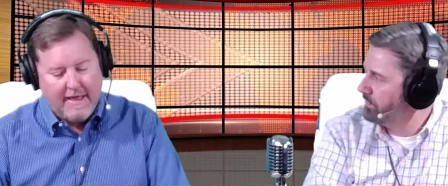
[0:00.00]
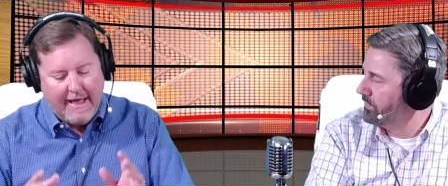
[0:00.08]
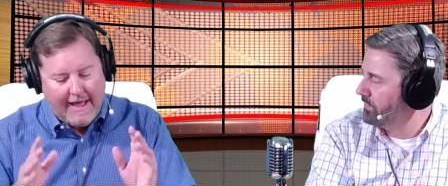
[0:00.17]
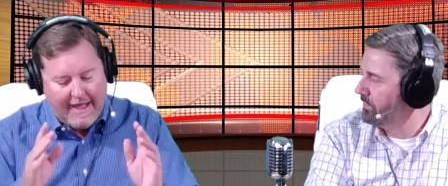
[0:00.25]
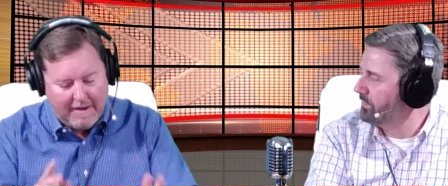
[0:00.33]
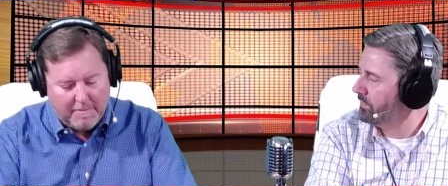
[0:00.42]

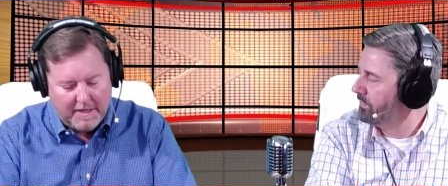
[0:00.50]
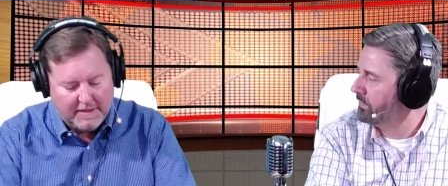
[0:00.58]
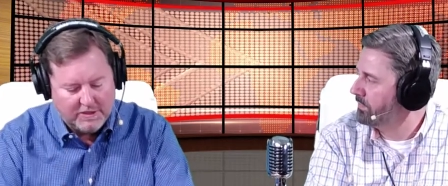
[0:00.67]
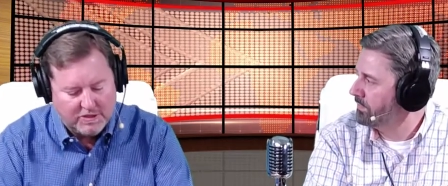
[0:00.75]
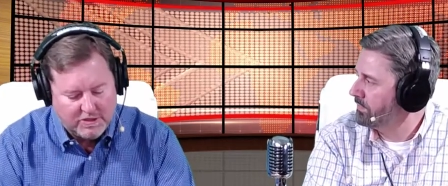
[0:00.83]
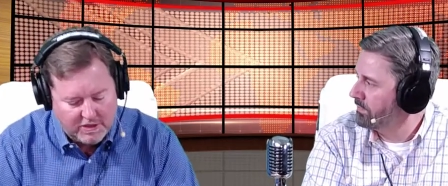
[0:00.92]
Speaker 1: How
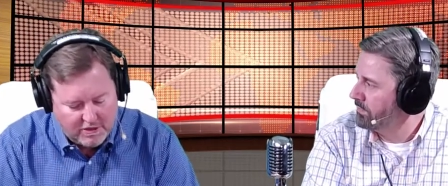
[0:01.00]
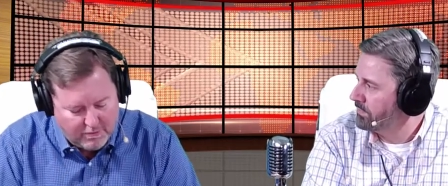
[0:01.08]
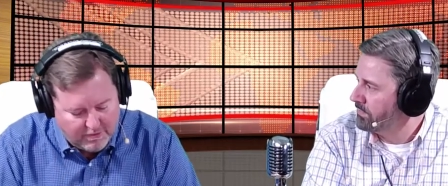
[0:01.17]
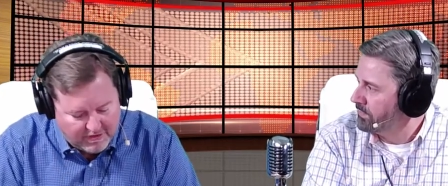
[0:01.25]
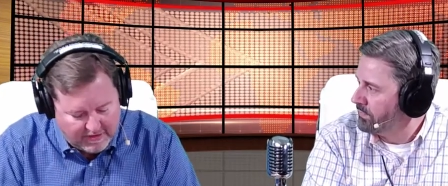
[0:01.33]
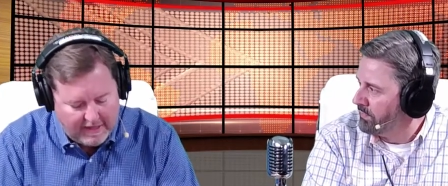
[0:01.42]
much do you
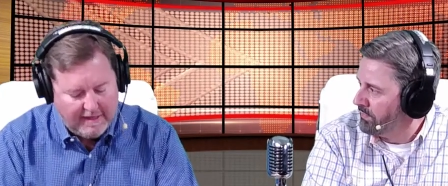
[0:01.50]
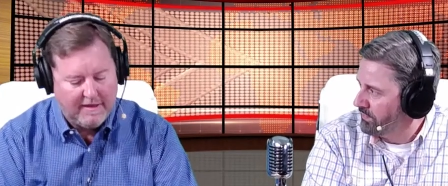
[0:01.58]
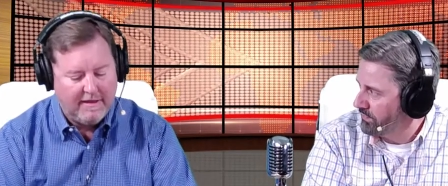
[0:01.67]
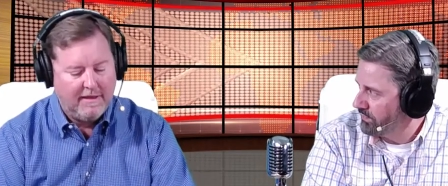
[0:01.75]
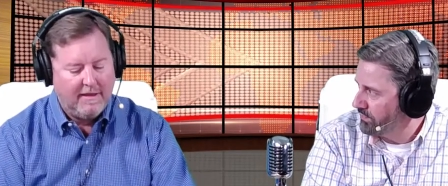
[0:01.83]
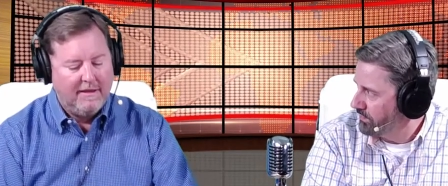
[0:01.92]
think
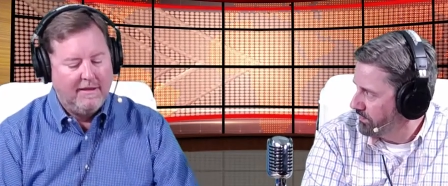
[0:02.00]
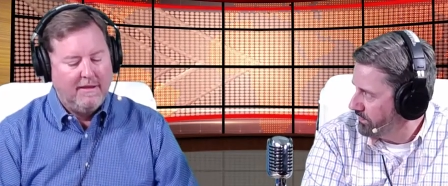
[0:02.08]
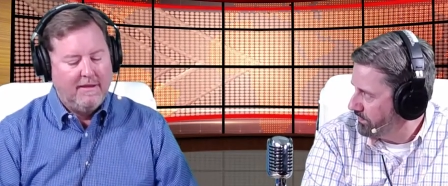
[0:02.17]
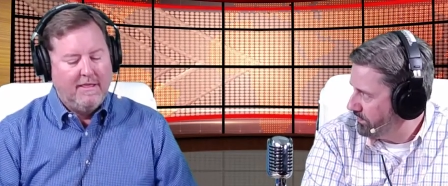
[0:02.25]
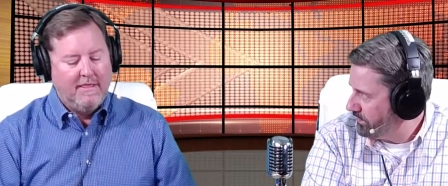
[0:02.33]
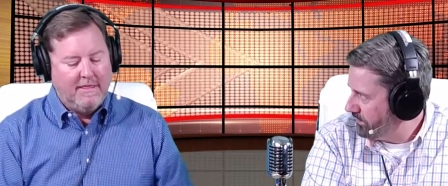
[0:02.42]

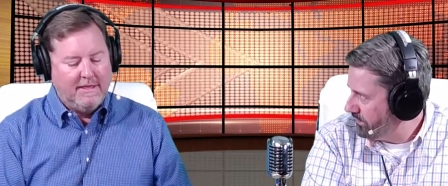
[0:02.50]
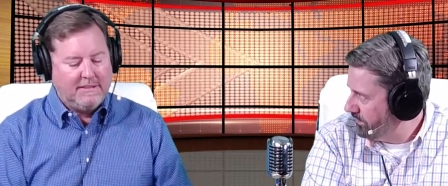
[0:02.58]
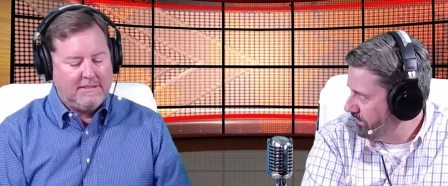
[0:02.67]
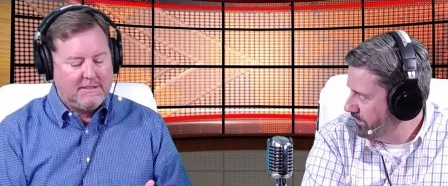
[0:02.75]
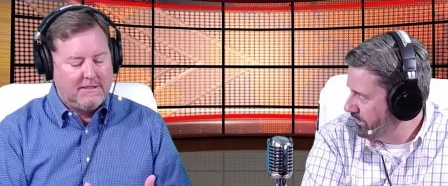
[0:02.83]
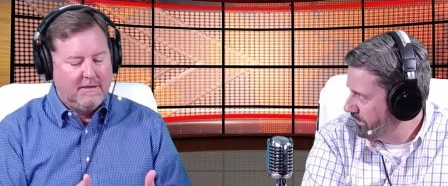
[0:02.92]

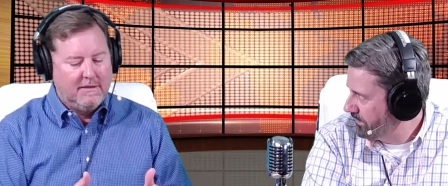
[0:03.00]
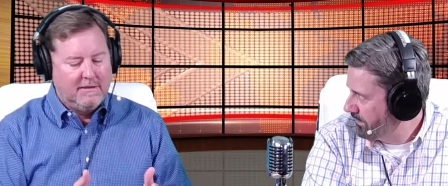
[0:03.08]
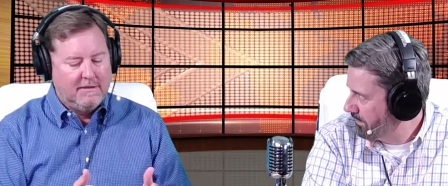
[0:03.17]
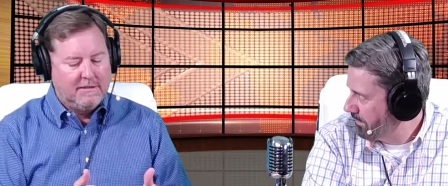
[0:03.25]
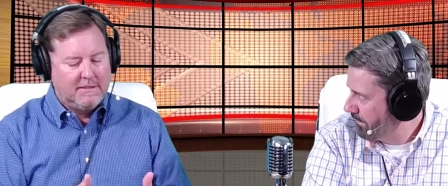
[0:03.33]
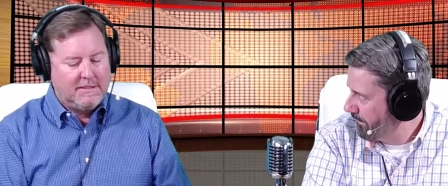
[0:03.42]
this
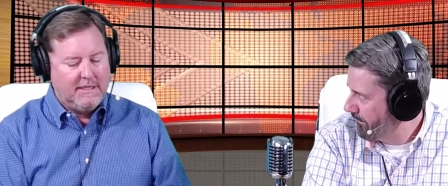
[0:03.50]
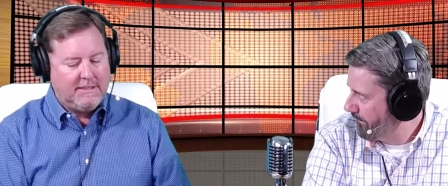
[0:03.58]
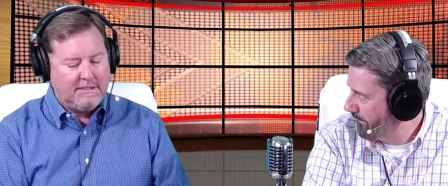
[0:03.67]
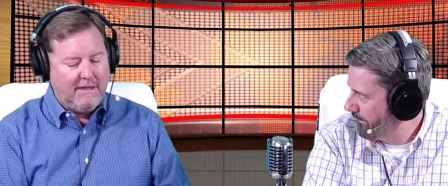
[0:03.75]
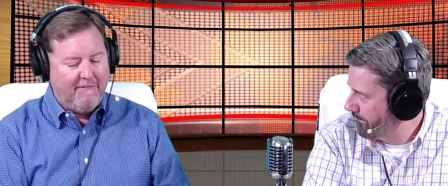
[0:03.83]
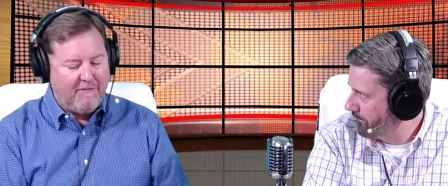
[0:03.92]

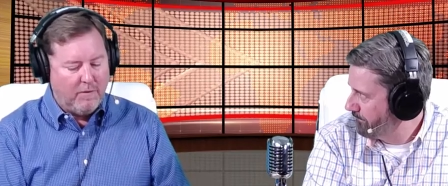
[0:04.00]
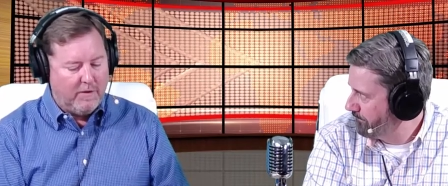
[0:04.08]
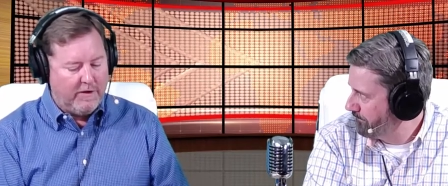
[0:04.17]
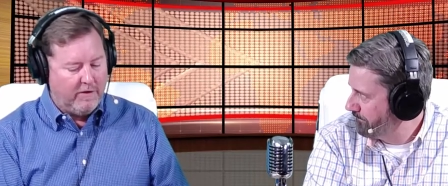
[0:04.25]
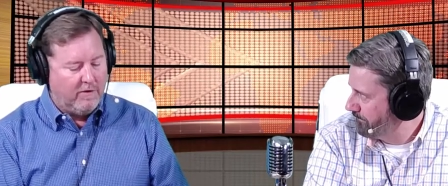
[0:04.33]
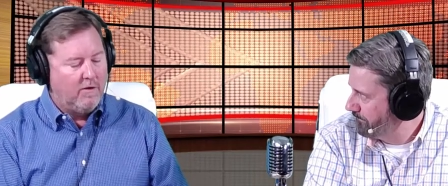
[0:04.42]

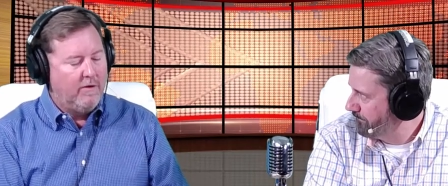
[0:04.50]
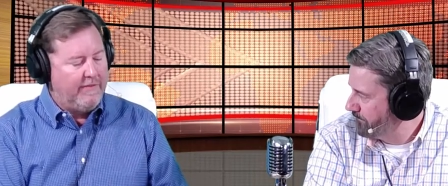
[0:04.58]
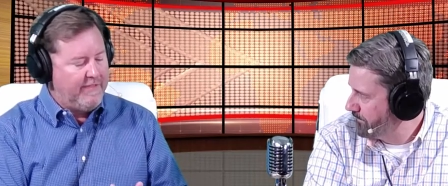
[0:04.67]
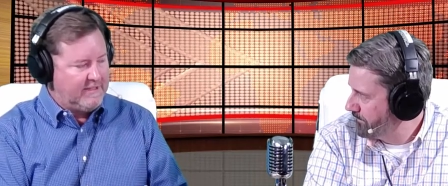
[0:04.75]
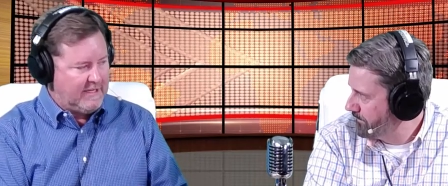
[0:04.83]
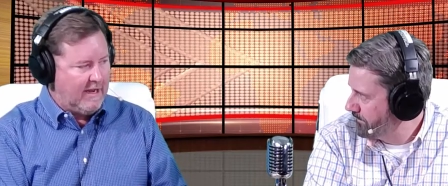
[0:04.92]
sixty-four-year-old at
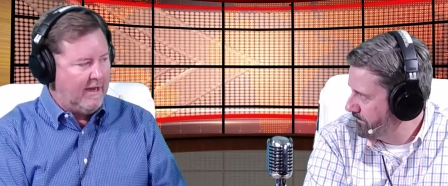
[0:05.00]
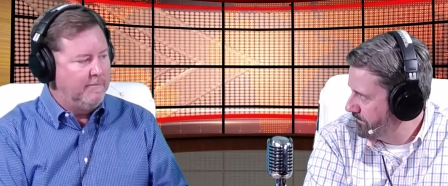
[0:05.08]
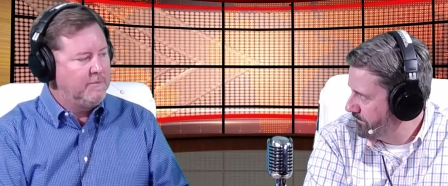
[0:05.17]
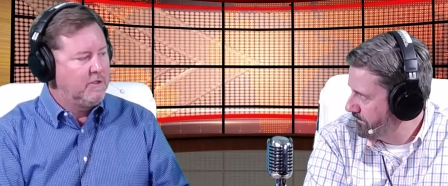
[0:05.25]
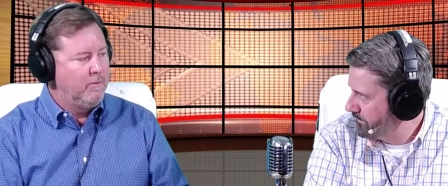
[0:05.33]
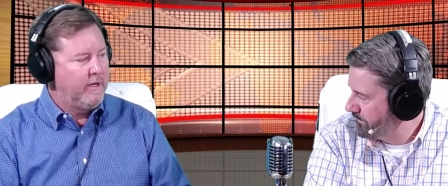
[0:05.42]
the time,
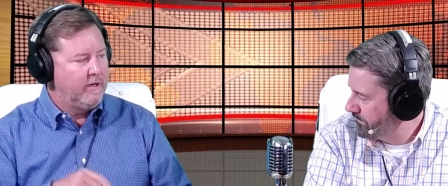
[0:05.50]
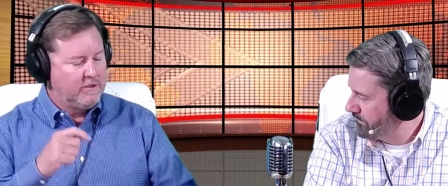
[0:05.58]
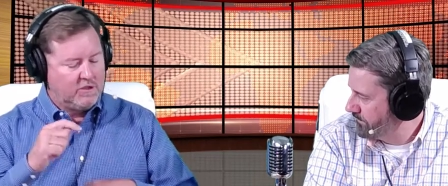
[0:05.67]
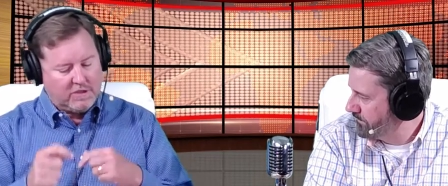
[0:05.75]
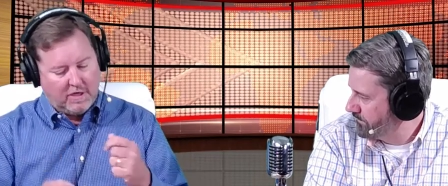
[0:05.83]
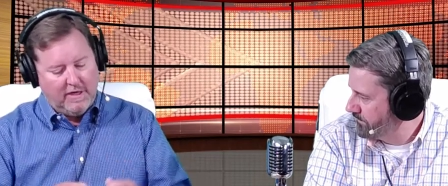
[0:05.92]
so we're going to
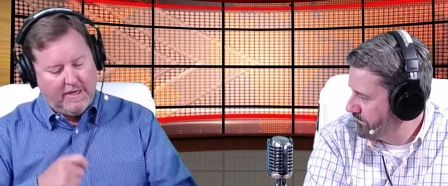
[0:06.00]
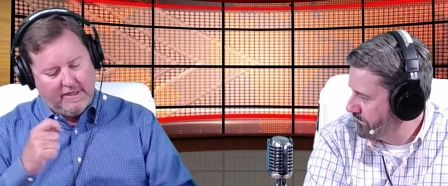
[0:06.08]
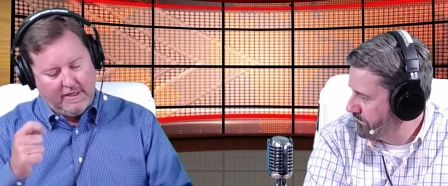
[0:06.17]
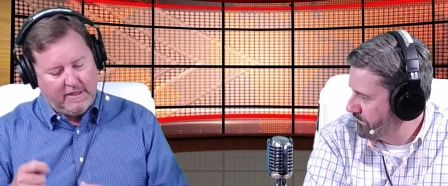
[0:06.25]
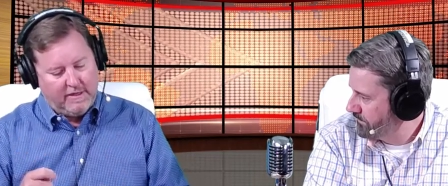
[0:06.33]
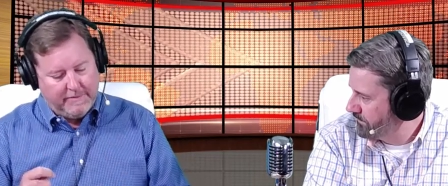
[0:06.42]
start
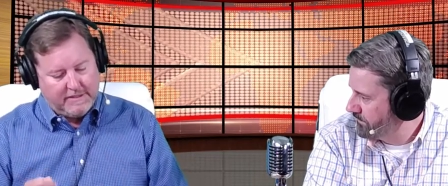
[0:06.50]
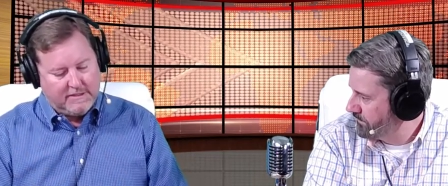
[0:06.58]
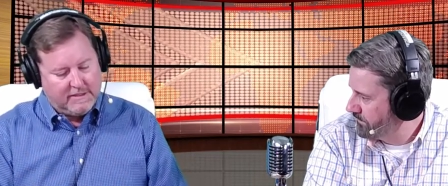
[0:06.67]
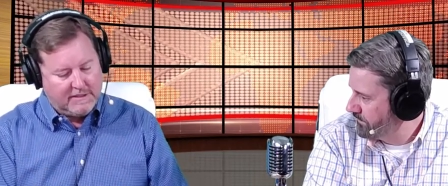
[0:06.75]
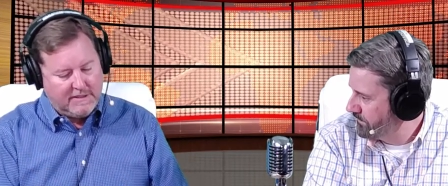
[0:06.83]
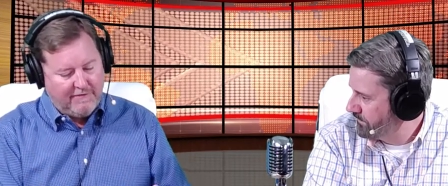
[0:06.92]
income at
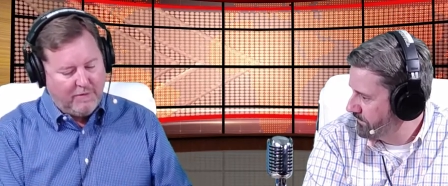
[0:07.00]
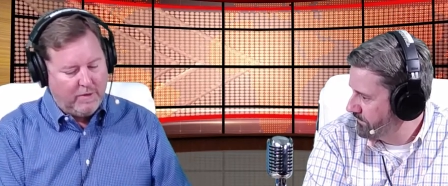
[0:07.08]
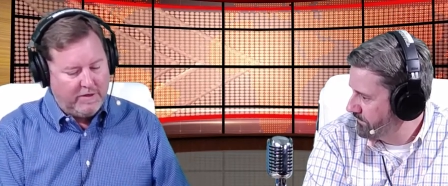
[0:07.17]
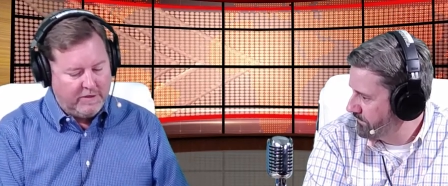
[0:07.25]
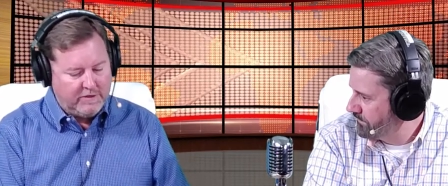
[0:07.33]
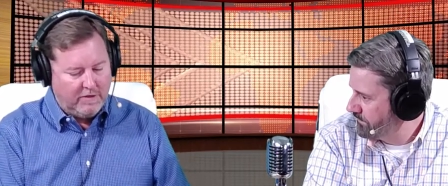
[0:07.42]
sixty-four
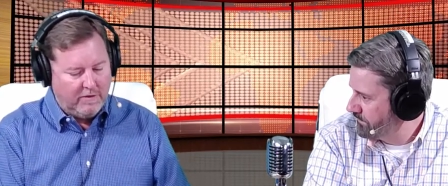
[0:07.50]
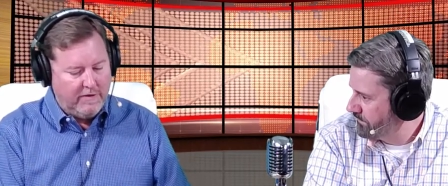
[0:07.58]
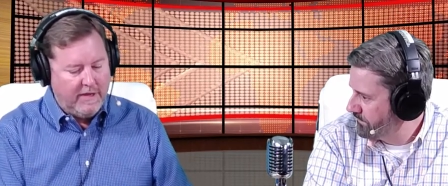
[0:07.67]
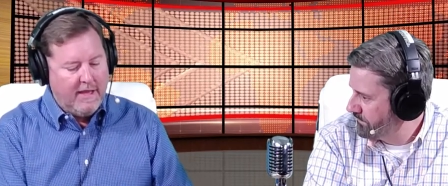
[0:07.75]
years old,